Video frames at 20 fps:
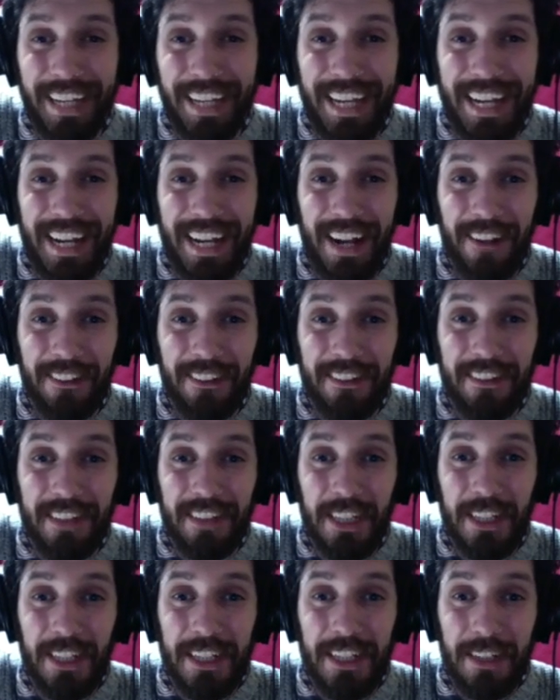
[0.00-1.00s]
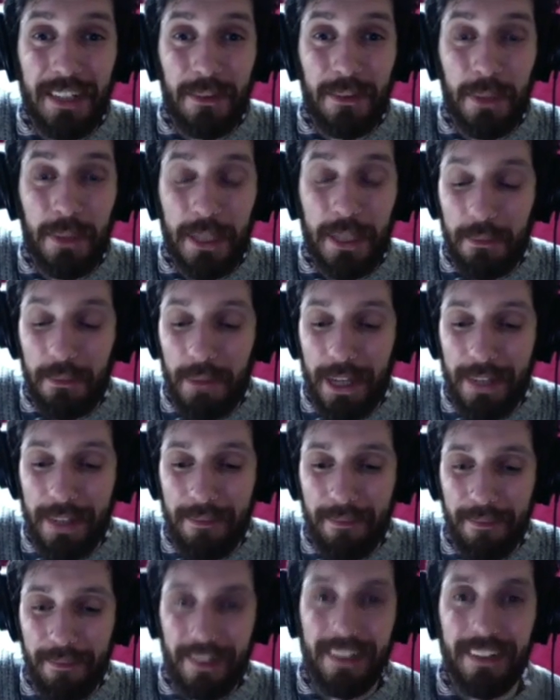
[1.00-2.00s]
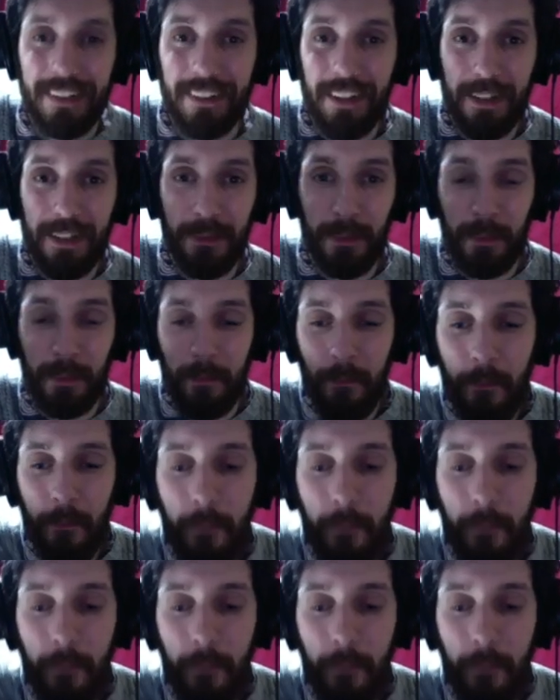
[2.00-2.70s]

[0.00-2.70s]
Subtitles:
I'll see you next week, man. Nice one.